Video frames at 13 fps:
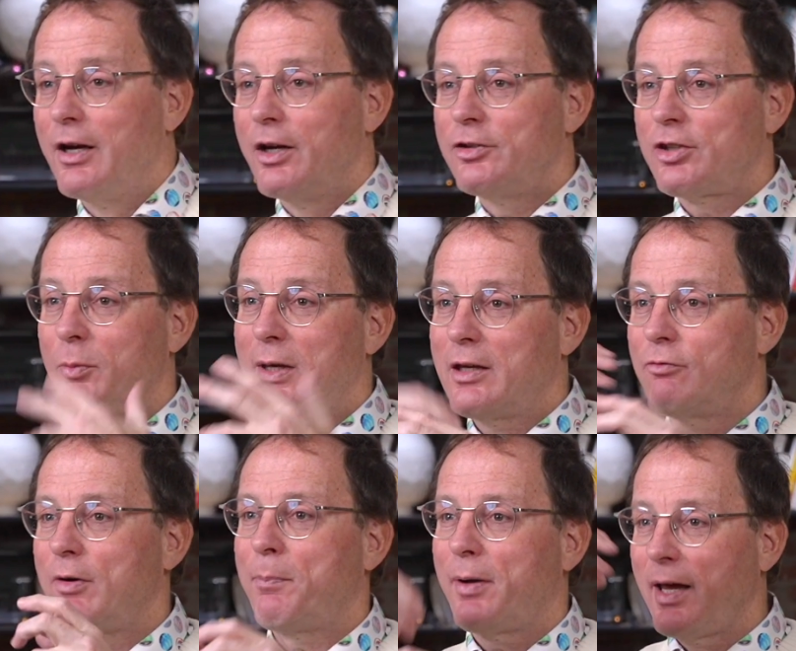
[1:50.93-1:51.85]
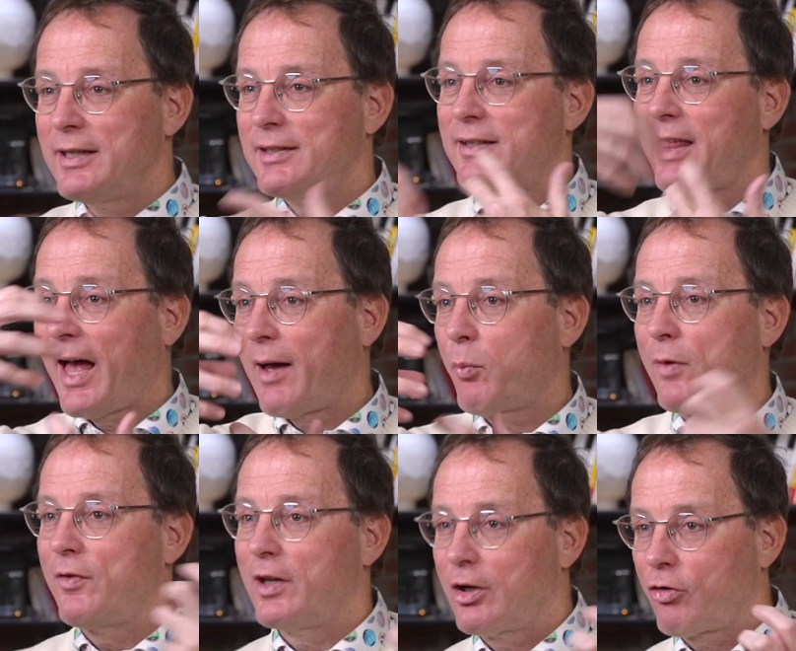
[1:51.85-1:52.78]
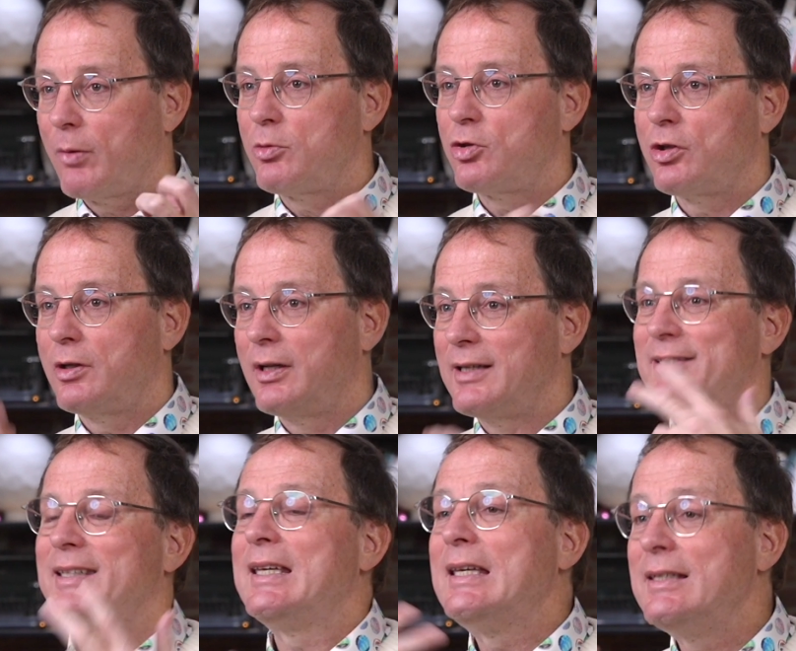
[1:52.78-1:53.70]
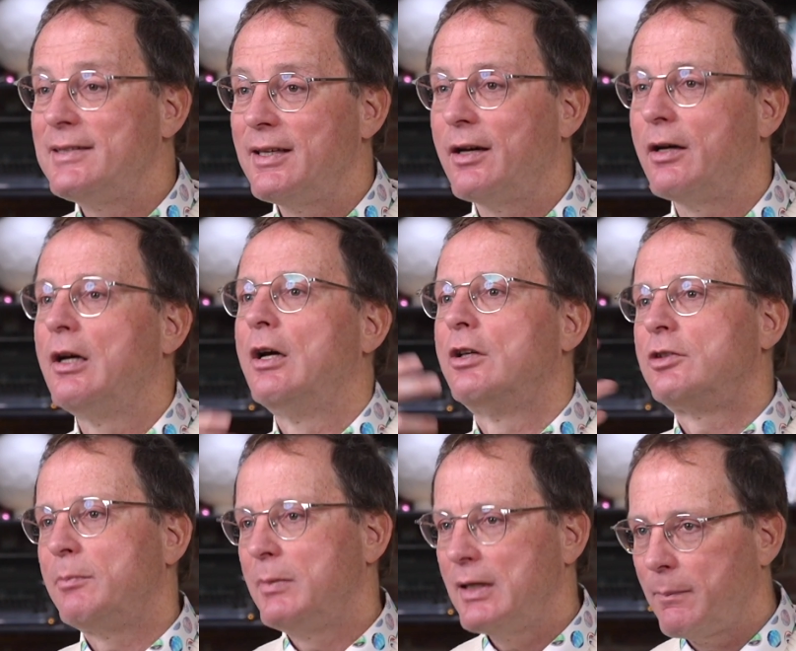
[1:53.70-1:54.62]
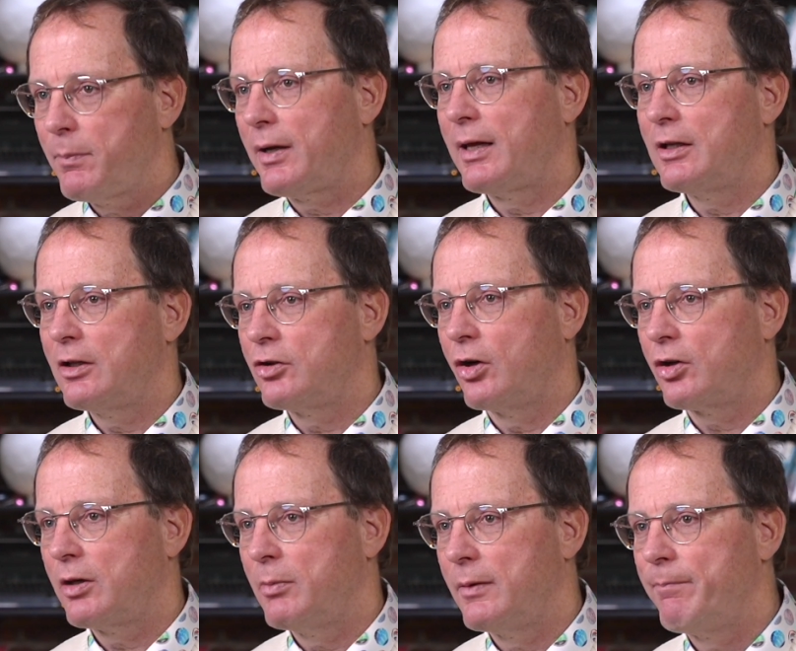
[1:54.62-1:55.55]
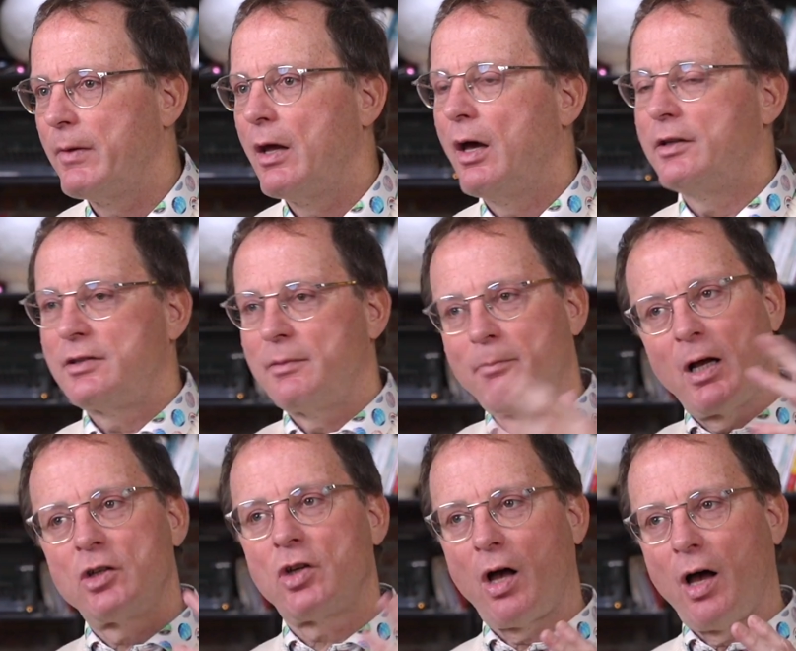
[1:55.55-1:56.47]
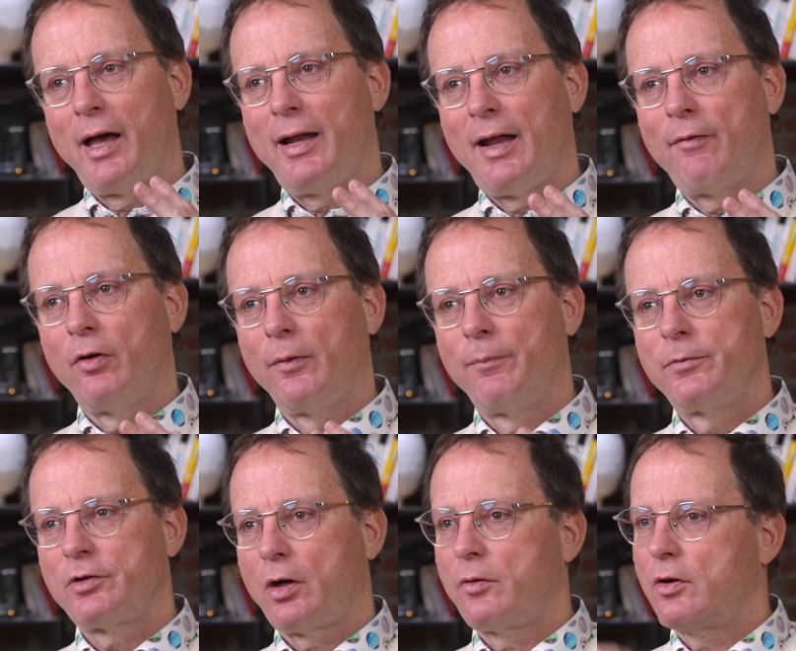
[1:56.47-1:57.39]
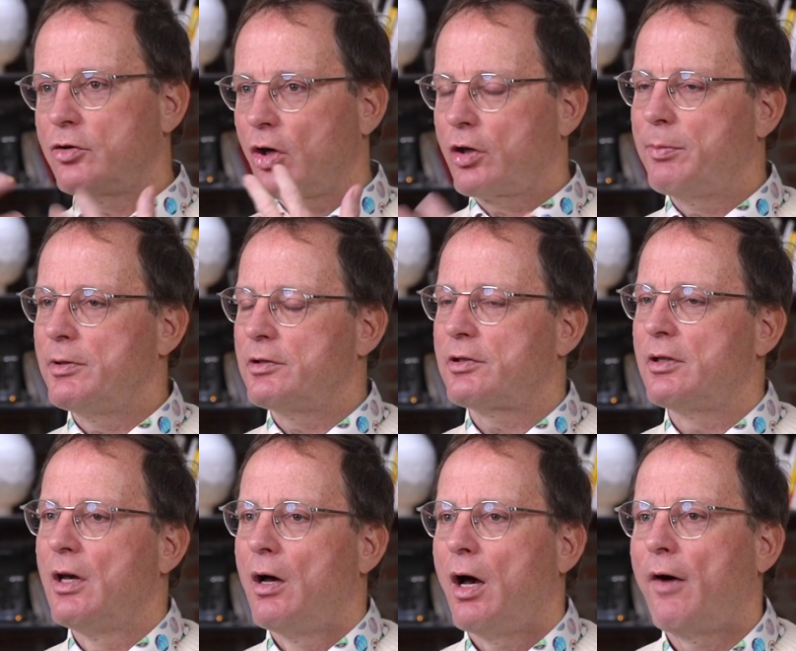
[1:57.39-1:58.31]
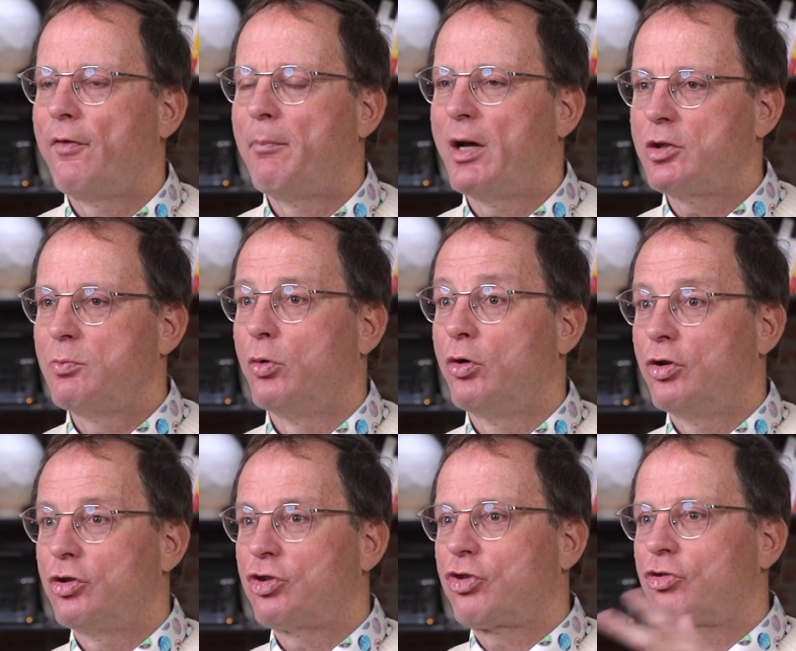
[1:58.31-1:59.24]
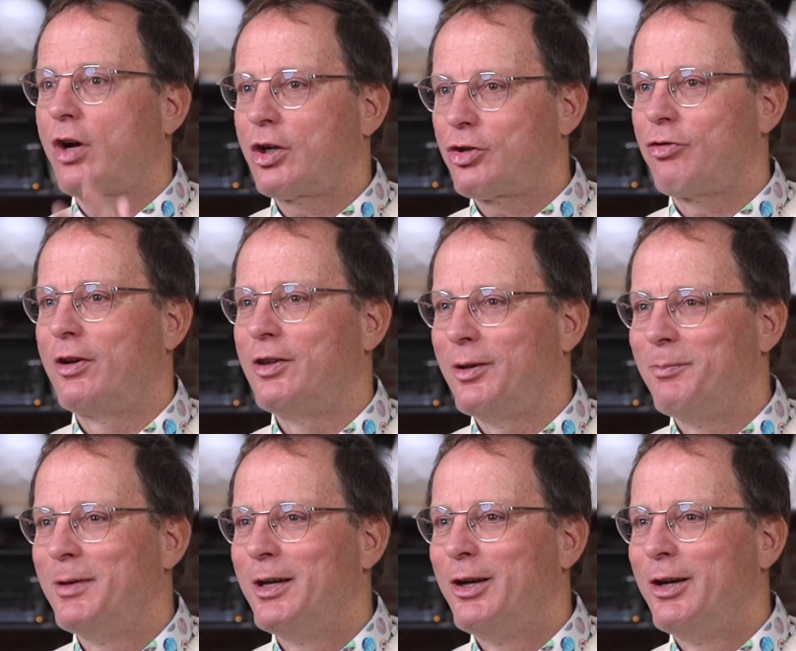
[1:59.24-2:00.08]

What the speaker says: And so we can replace that with an encryption, and it's easier to manipulate the document at a much higher level. So the documents have a much more structure in them.